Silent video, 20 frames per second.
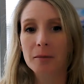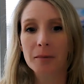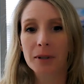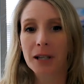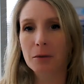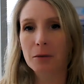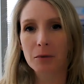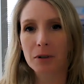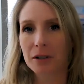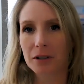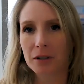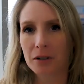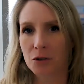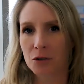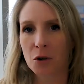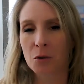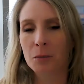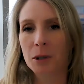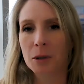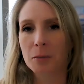I'm like, there's
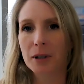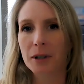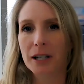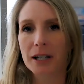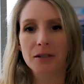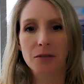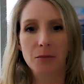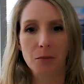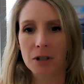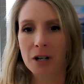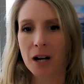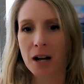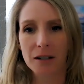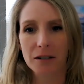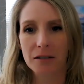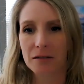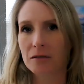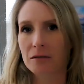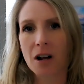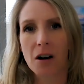no meal plans. We're
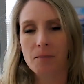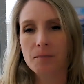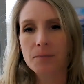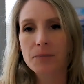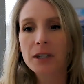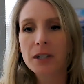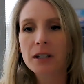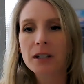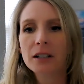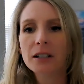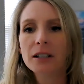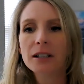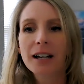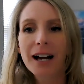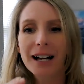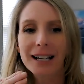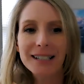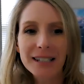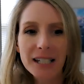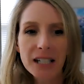not, no,
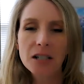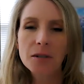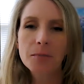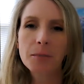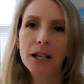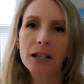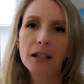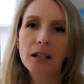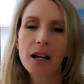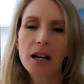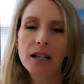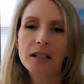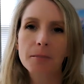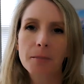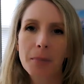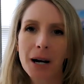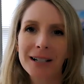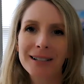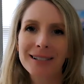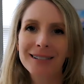I teach my clients
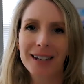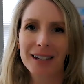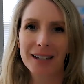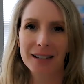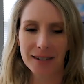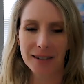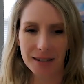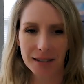mindset